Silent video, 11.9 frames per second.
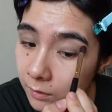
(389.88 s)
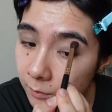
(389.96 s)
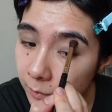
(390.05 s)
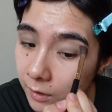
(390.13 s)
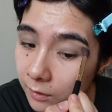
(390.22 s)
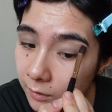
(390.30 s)

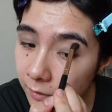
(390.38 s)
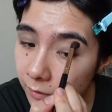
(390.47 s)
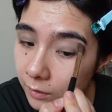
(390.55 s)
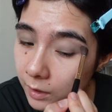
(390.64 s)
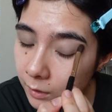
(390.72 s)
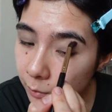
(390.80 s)
Because, you know,
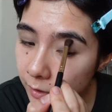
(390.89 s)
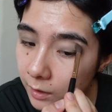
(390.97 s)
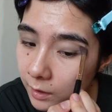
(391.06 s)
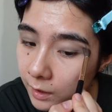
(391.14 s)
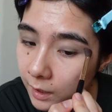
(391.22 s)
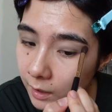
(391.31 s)
like
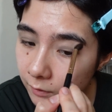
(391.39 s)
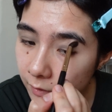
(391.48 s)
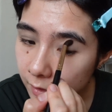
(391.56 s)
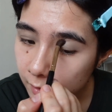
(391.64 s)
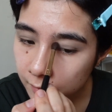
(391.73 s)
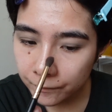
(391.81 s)
we have
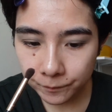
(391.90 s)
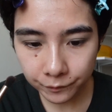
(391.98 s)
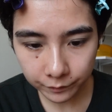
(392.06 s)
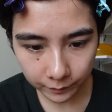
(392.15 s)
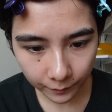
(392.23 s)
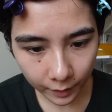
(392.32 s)

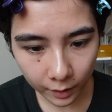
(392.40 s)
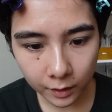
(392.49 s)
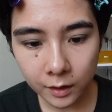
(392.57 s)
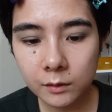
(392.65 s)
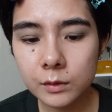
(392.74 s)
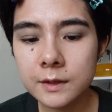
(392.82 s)

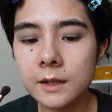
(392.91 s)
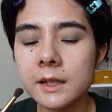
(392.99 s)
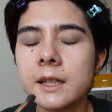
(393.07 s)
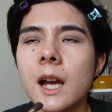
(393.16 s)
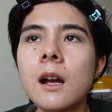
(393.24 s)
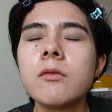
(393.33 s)
we say
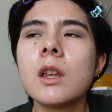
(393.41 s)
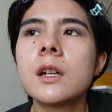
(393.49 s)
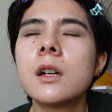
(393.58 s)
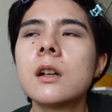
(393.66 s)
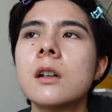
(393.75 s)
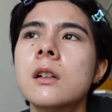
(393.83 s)
cave, like
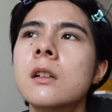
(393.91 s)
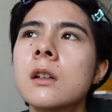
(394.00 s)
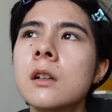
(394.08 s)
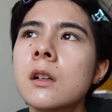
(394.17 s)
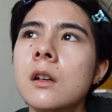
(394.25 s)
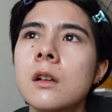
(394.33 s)
a,
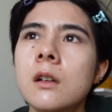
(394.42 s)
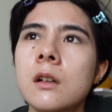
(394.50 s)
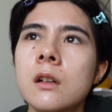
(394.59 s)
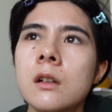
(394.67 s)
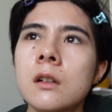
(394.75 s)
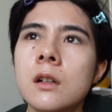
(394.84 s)

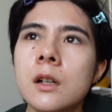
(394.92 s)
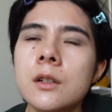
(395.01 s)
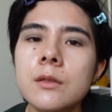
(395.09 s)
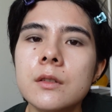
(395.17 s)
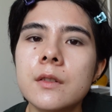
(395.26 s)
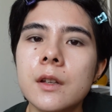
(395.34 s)
how
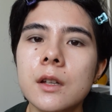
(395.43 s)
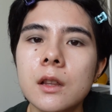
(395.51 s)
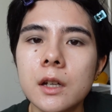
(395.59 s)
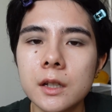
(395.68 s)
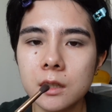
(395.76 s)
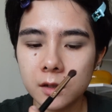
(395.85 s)
do you say,
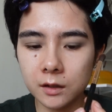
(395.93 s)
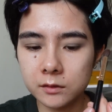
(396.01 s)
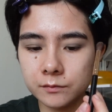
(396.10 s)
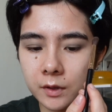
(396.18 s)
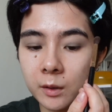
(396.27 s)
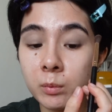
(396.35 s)
like
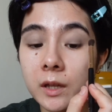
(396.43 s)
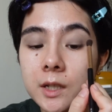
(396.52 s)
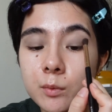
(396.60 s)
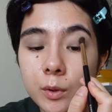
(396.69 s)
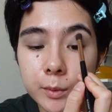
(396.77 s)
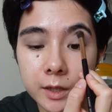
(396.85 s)
a
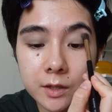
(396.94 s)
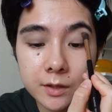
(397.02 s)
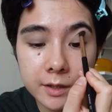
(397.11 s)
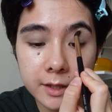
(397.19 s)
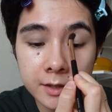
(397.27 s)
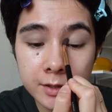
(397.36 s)
place where we can
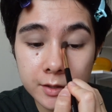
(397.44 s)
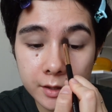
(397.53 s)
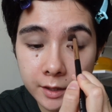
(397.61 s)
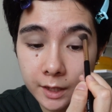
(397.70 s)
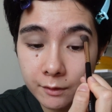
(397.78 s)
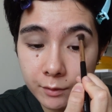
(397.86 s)
just like
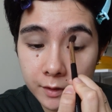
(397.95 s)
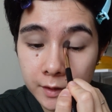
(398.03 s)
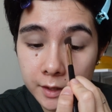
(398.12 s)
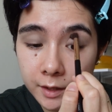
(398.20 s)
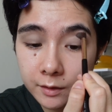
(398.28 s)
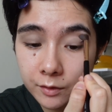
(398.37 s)
stock
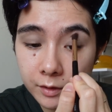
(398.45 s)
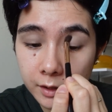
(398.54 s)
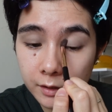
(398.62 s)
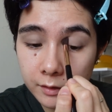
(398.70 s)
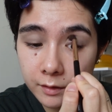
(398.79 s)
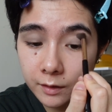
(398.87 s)
everything
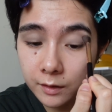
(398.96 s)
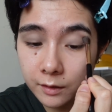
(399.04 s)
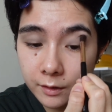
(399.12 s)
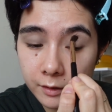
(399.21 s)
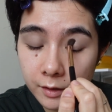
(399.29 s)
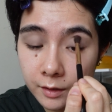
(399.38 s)
underneath
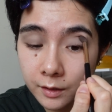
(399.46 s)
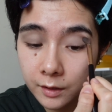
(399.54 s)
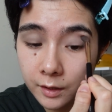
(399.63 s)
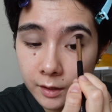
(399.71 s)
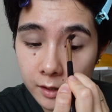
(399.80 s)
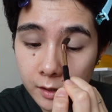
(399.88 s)
our
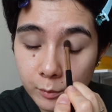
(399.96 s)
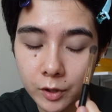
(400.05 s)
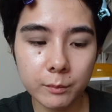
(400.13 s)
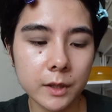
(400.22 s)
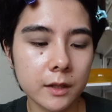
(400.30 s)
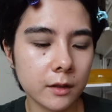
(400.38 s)

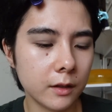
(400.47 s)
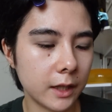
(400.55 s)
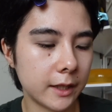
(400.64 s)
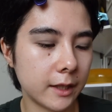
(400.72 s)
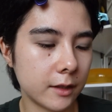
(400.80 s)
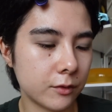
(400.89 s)
apartment, not
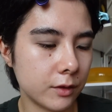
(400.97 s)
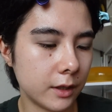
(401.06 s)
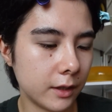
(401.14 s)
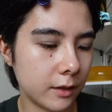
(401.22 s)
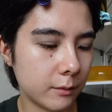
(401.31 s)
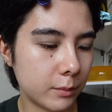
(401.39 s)
like
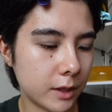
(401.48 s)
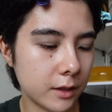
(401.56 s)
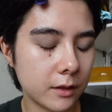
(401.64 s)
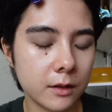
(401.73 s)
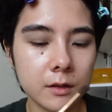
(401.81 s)
underneath, but